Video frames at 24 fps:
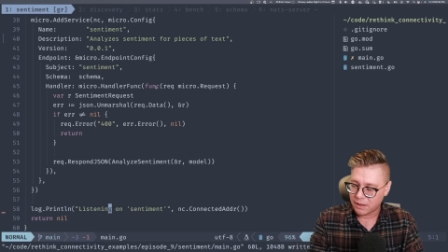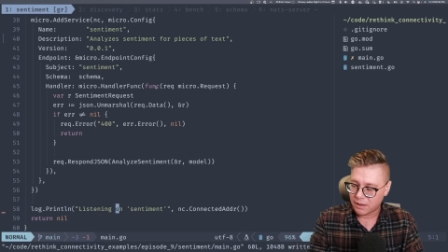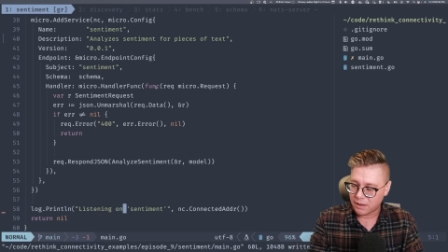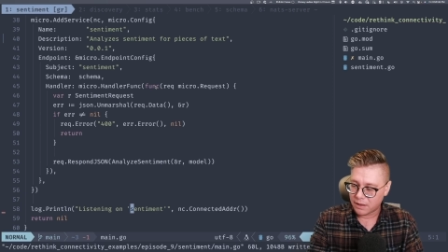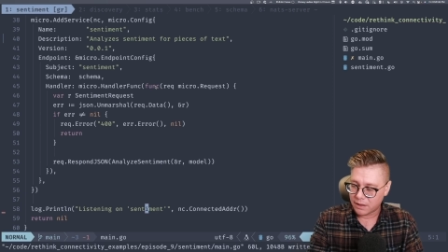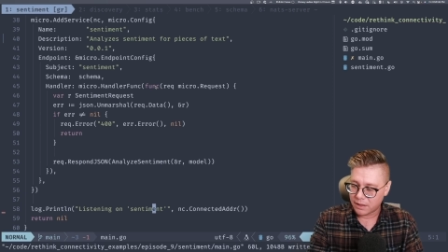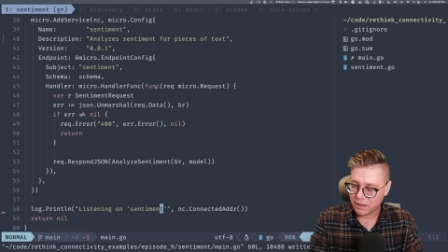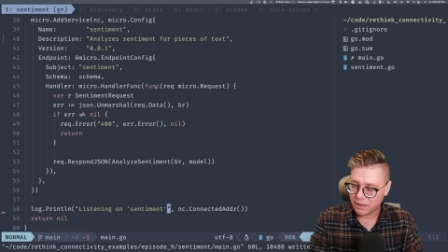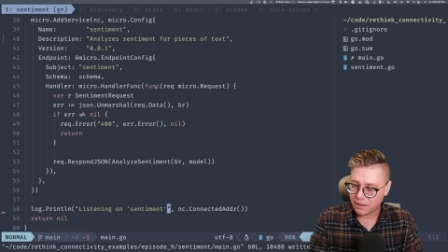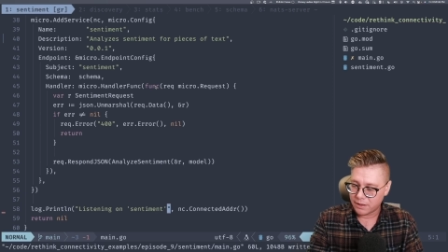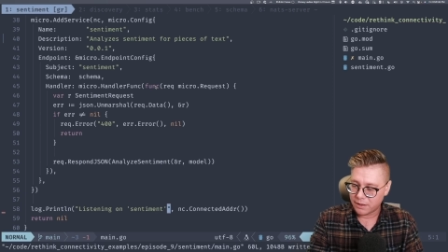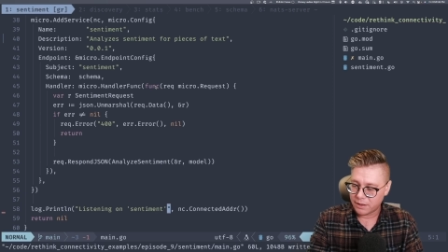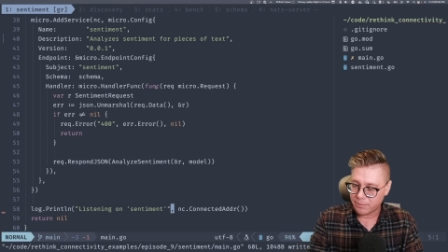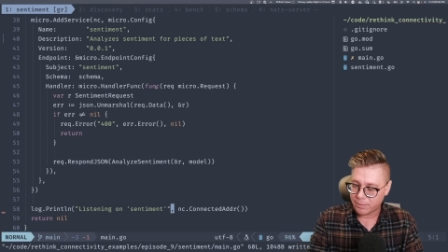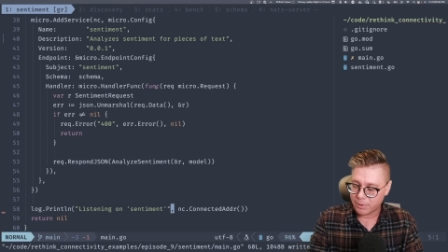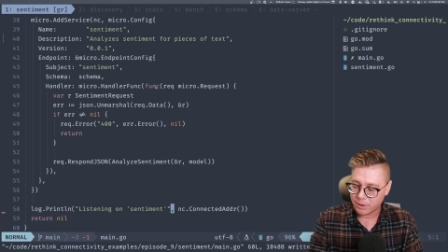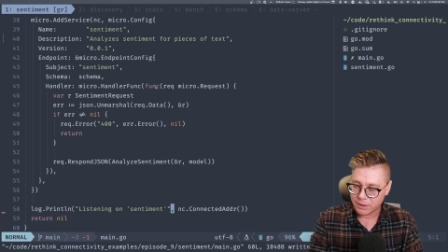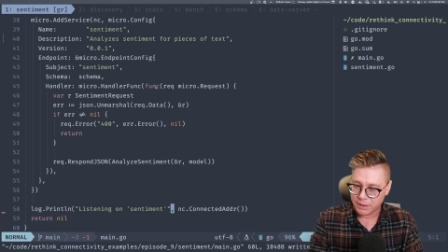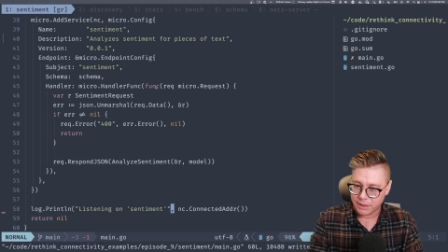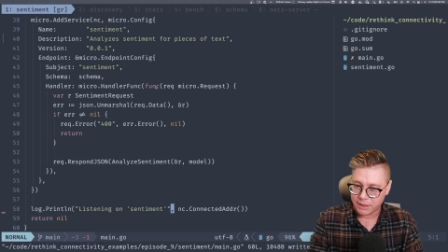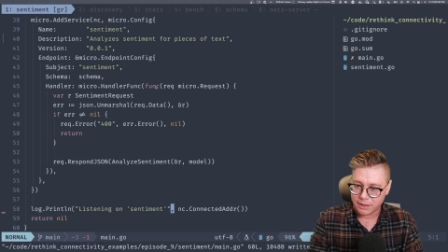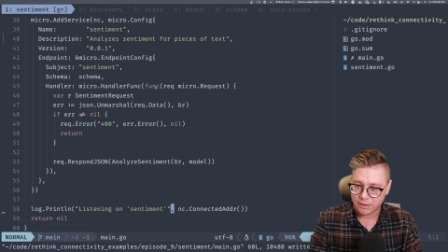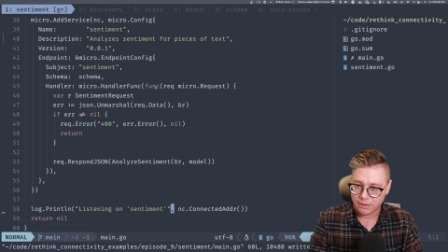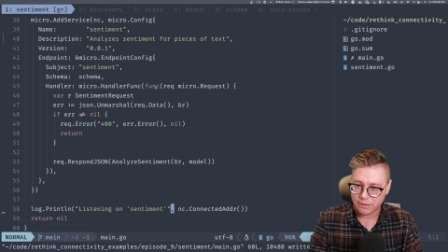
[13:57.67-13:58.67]
on the
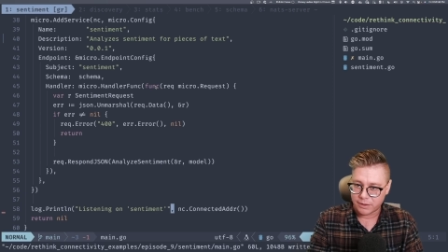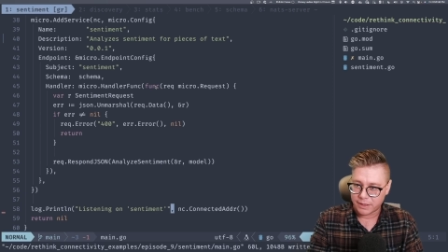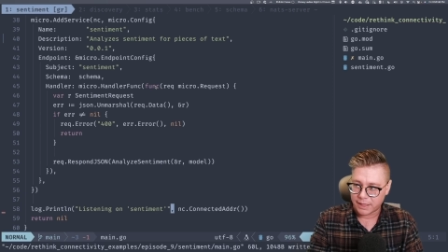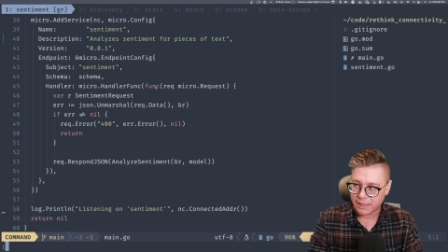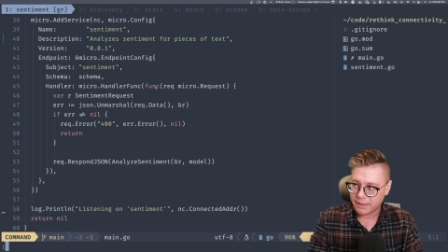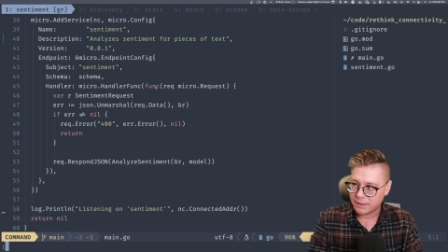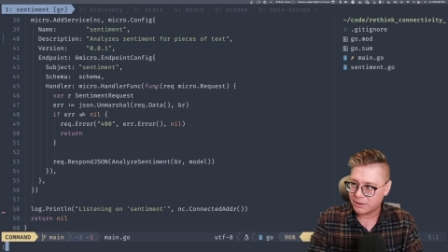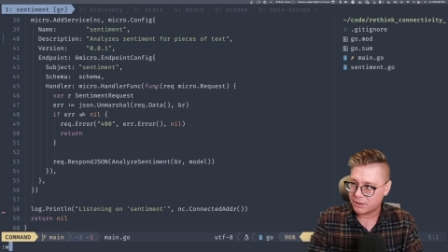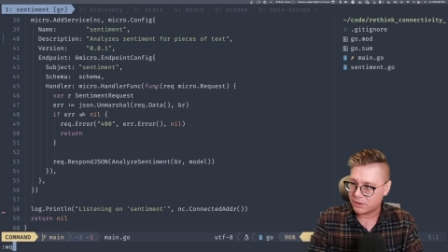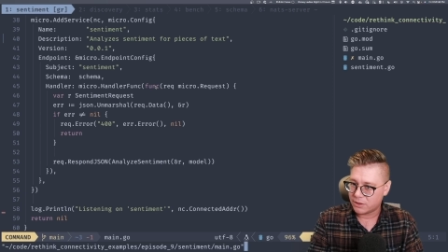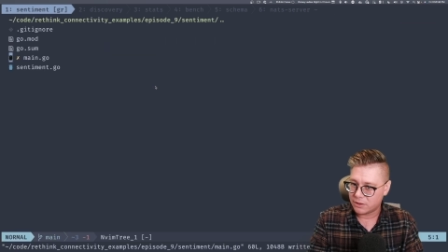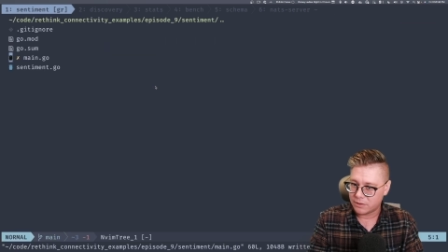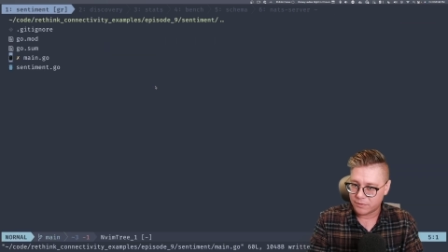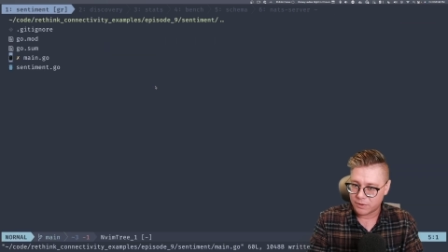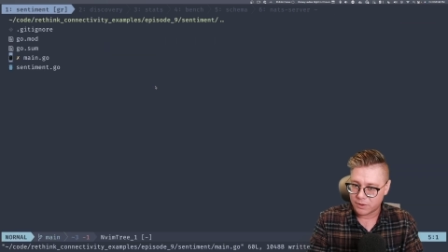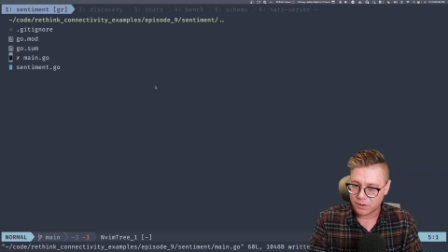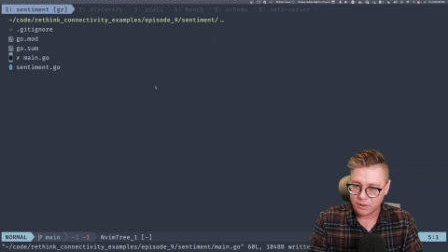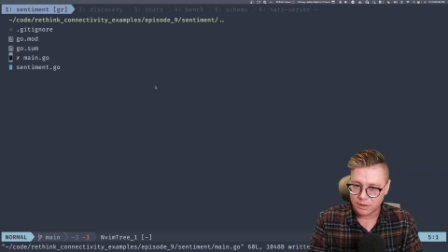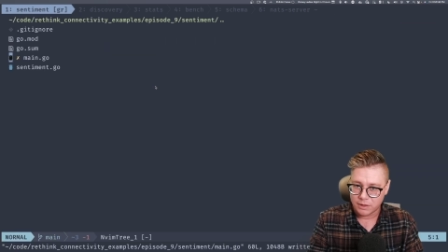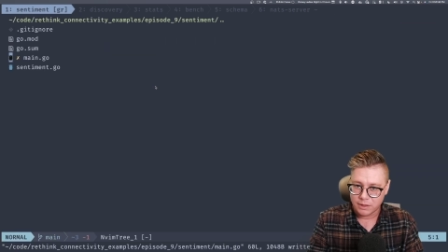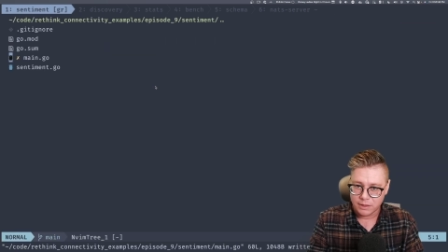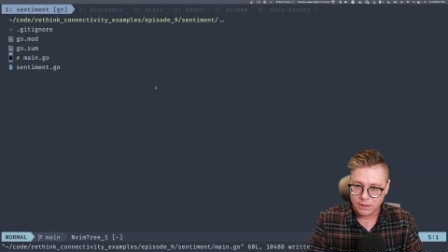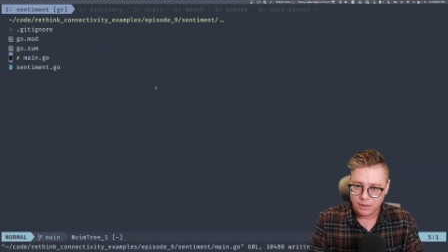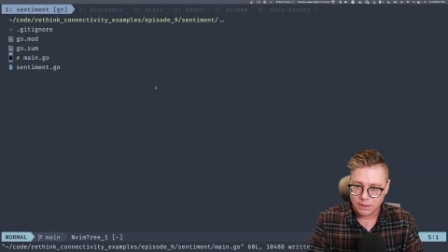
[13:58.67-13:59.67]
particular NAT
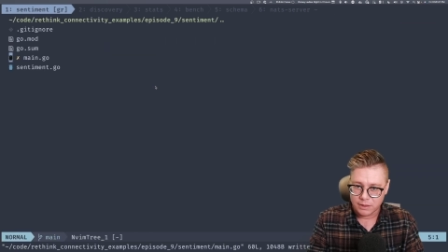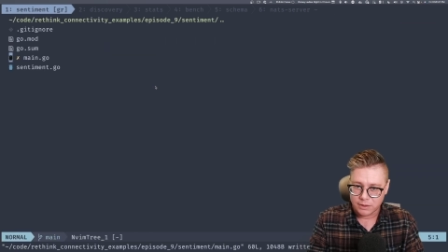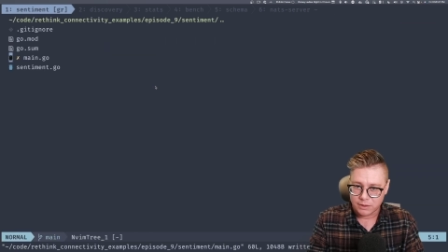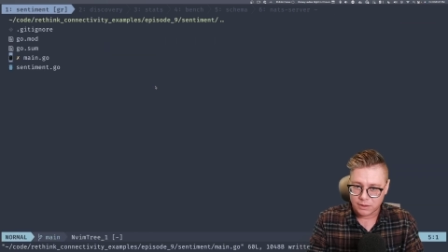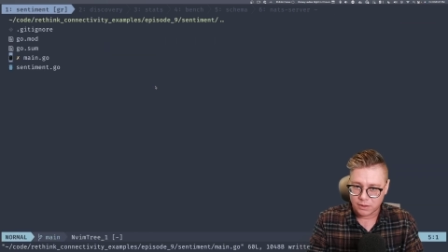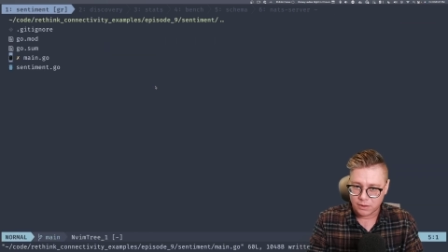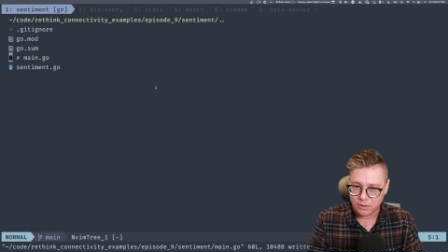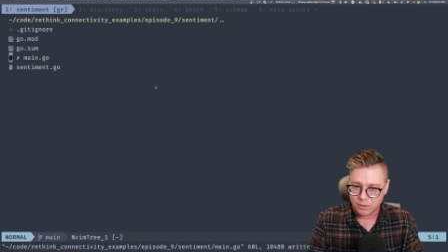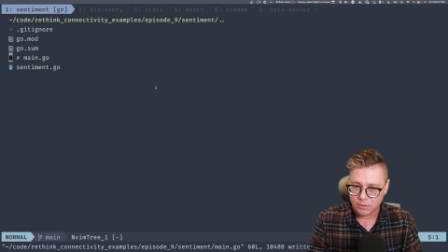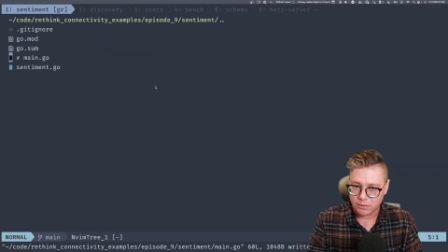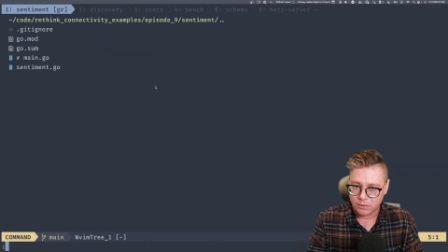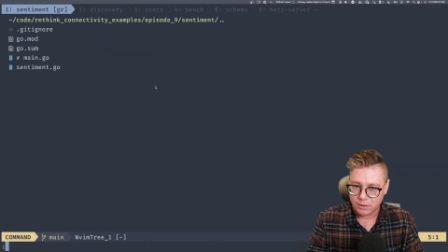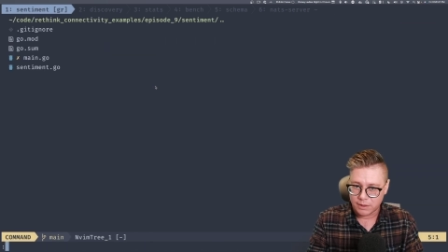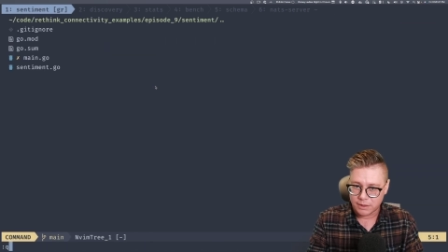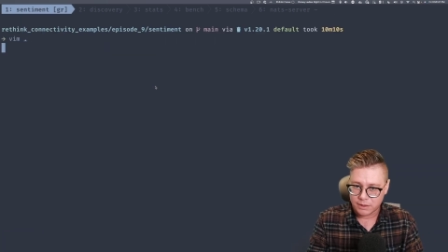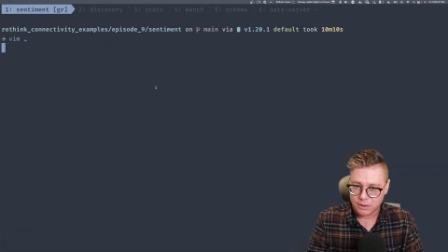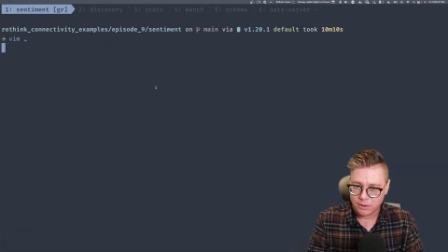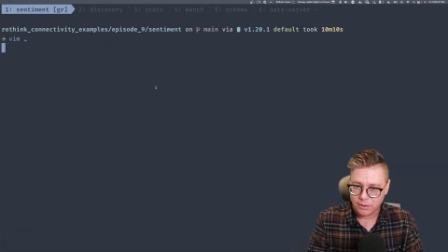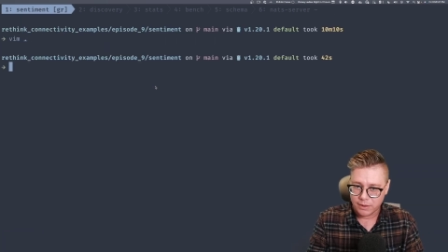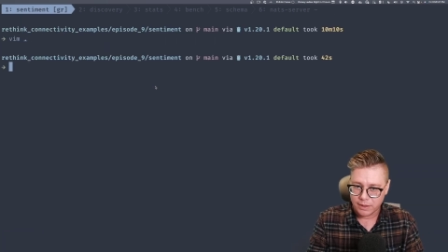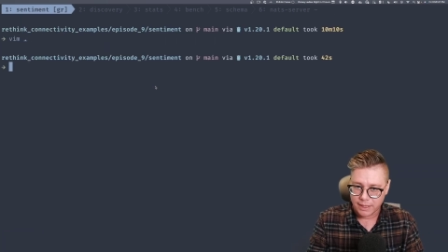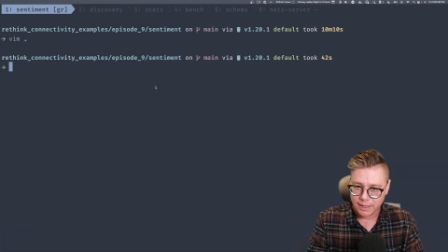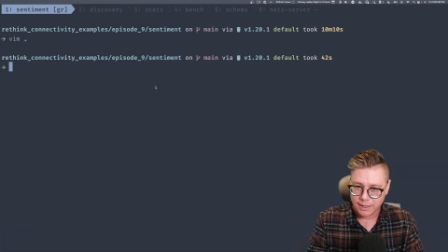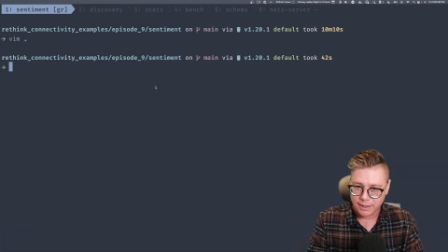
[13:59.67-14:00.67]
server. So let's
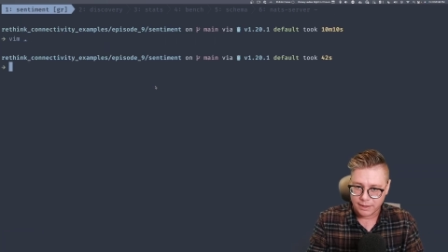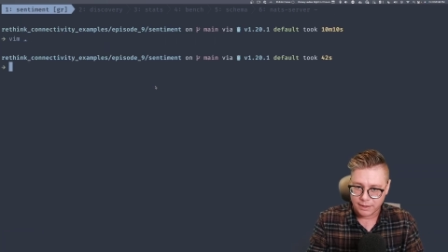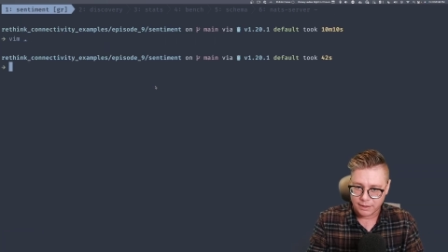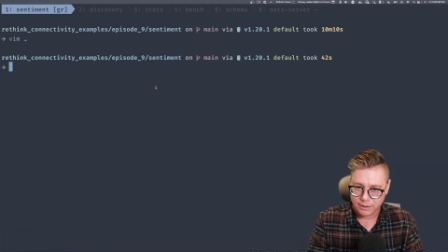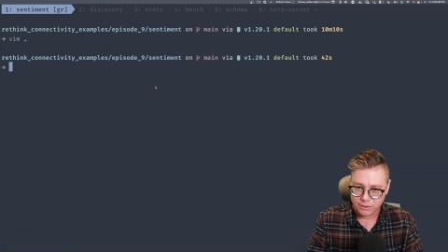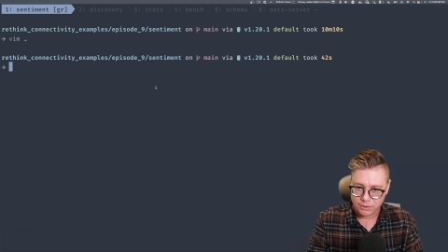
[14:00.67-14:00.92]
go ahead